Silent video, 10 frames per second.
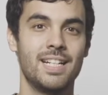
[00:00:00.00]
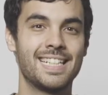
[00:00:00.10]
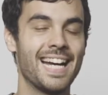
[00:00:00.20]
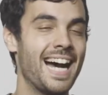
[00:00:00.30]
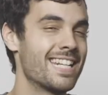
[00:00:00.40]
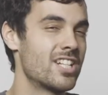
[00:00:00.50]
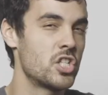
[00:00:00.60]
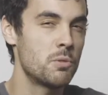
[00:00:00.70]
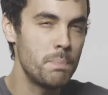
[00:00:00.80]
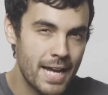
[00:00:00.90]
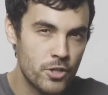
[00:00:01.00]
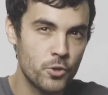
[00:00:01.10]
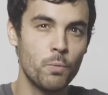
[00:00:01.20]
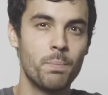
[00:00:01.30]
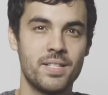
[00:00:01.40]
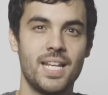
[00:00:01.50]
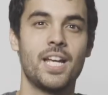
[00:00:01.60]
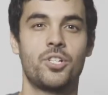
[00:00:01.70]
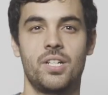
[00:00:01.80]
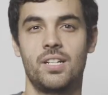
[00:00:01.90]
God's special
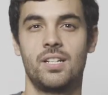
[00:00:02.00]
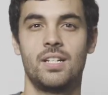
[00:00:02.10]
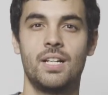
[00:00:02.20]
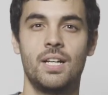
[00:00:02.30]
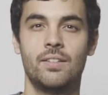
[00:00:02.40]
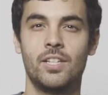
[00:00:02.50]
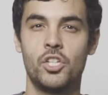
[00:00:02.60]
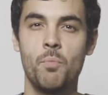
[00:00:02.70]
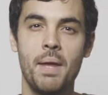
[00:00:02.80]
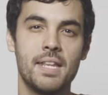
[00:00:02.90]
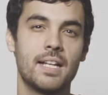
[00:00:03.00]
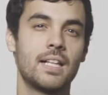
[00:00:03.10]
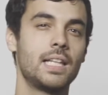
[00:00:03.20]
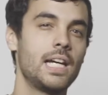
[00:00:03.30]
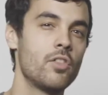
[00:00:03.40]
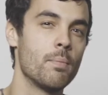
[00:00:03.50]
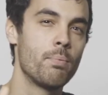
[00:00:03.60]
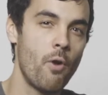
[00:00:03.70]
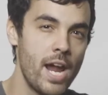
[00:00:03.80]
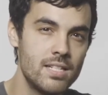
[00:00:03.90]
possession, that you may declare the
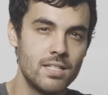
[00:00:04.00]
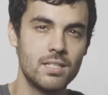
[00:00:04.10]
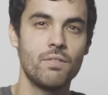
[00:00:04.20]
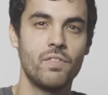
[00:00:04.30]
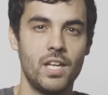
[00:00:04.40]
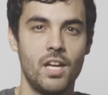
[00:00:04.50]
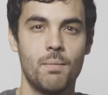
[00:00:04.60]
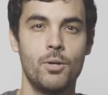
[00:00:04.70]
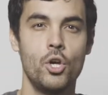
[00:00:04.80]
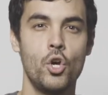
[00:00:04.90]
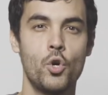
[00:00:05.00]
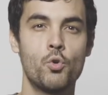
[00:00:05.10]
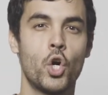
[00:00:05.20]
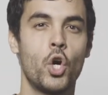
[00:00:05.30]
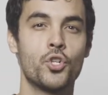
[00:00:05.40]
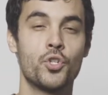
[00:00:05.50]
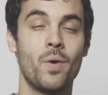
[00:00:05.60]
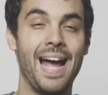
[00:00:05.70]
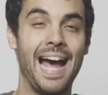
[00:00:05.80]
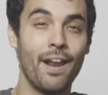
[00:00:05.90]
praises of him who called you
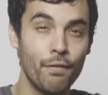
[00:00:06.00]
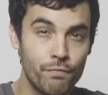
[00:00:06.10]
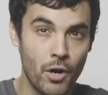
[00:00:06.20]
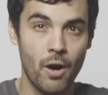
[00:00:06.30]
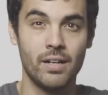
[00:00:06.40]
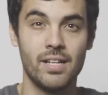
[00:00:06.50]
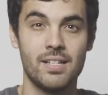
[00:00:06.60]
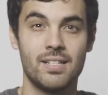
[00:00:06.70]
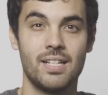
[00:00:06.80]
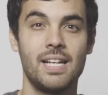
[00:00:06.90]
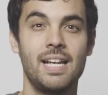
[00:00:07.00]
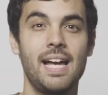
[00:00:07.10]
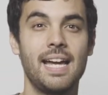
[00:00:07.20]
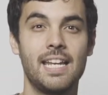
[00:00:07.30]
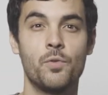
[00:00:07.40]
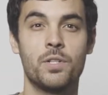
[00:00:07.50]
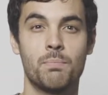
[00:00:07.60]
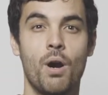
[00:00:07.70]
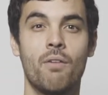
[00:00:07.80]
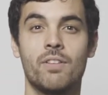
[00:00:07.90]
out of darkness and into his
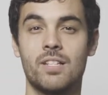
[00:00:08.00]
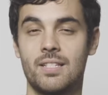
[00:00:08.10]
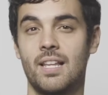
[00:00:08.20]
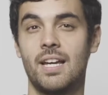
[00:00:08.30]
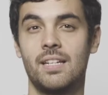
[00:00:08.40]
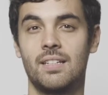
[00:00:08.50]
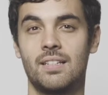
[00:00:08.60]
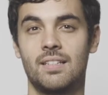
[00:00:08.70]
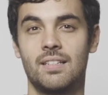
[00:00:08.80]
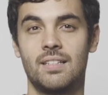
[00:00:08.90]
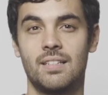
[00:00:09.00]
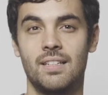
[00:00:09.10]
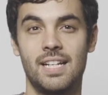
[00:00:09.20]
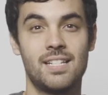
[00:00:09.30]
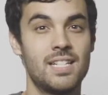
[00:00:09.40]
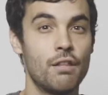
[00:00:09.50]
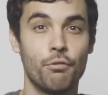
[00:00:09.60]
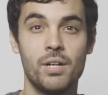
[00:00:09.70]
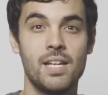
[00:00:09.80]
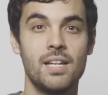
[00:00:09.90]
marvelous light. And
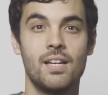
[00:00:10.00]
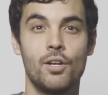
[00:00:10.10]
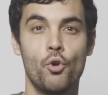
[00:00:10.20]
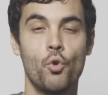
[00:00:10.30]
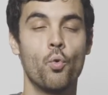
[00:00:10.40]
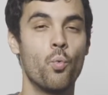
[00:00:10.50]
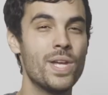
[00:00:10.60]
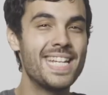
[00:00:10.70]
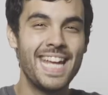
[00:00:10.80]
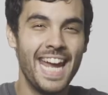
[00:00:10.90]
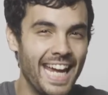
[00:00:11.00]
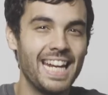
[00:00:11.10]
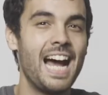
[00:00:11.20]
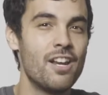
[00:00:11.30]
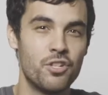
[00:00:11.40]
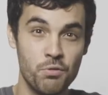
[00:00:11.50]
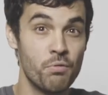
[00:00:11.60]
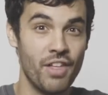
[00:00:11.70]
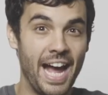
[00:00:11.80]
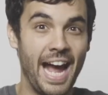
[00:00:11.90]
C3, we cannot do
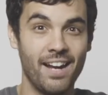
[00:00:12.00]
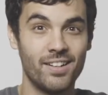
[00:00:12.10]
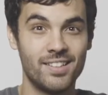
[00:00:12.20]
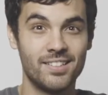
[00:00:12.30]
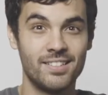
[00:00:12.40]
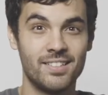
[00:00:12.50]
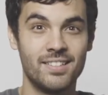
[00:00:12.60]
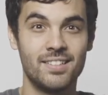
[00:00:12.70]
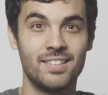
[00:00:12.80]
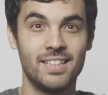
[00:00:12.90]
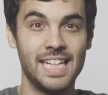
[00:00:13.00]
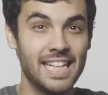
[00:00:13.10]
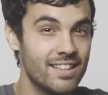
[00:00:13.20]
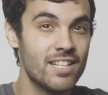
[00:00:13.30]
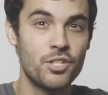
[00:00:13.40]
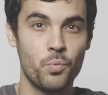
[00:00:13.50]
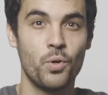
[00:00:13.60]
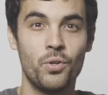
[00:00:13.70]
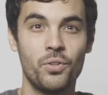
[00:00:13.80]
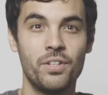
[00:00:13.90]
that in this
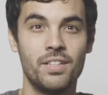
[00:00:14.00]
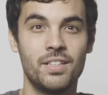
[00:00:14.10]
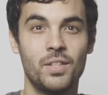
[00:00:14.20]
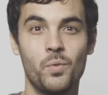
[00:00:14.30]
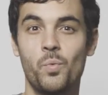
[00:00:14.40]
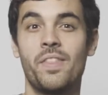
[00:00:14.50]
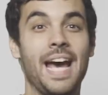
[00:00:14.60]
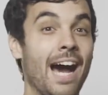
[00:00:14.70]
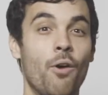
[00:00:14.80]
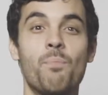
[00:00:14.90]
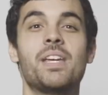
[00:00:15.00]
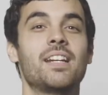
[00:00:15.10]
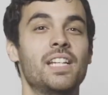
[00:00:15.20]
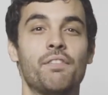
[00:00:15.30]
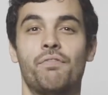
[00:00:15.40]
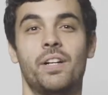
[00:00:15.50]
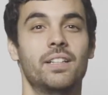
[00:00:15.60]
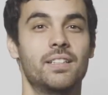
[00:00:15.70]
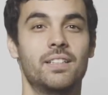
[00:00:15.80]
world without being different.